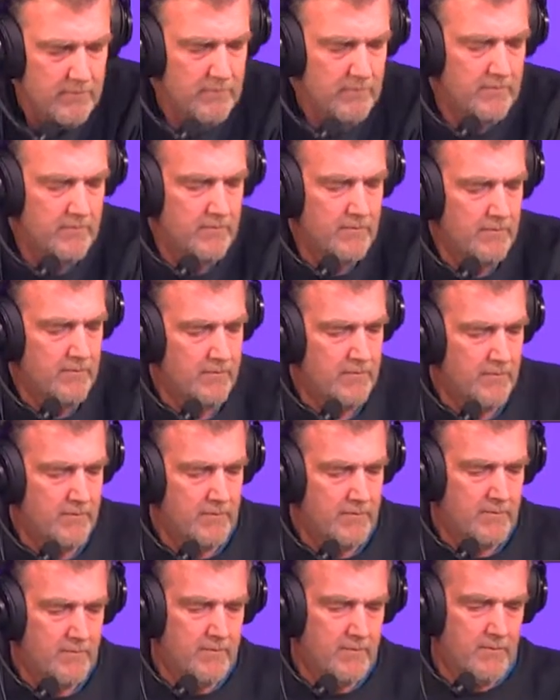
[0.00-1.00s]

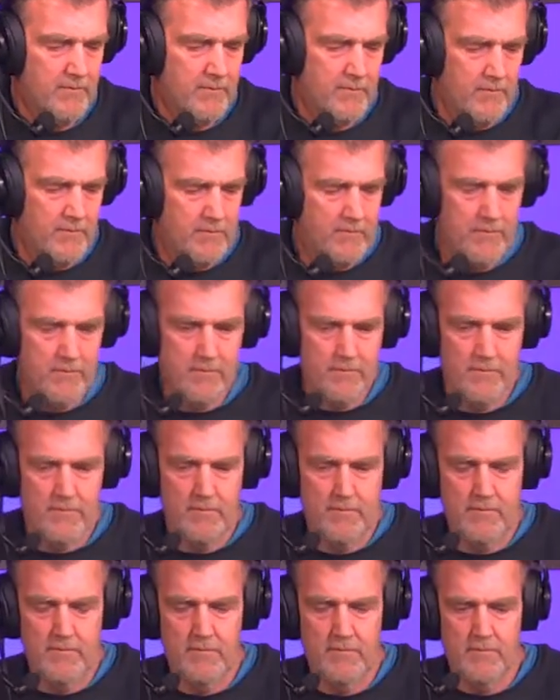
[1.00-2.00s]

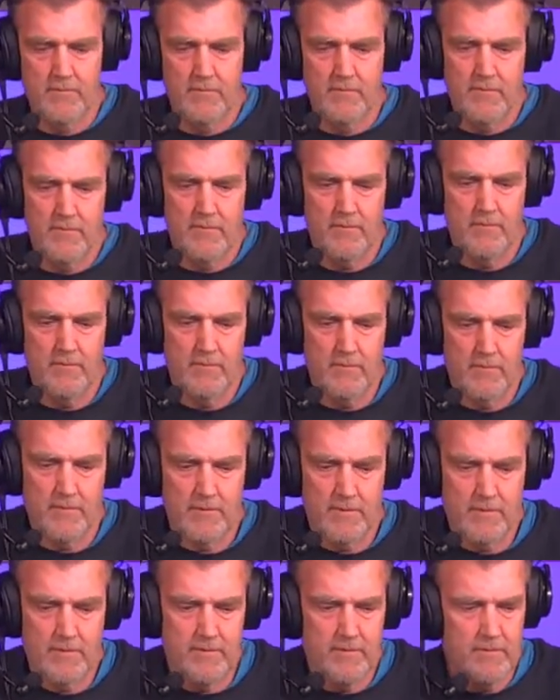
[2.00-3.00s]

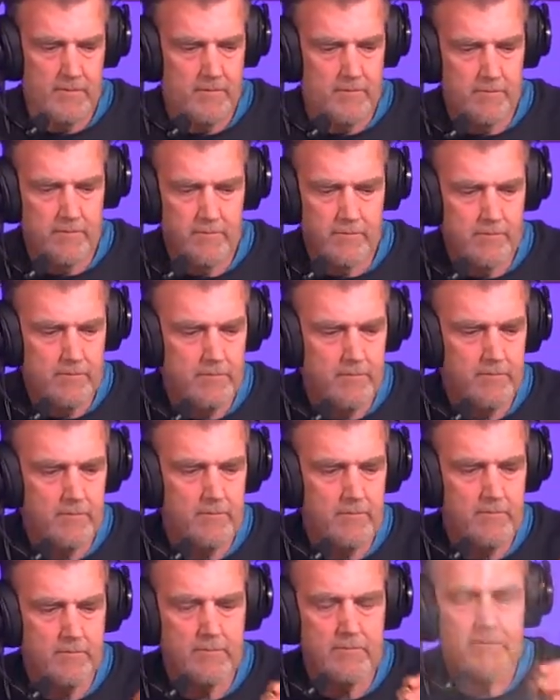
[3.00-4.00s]
[no speech]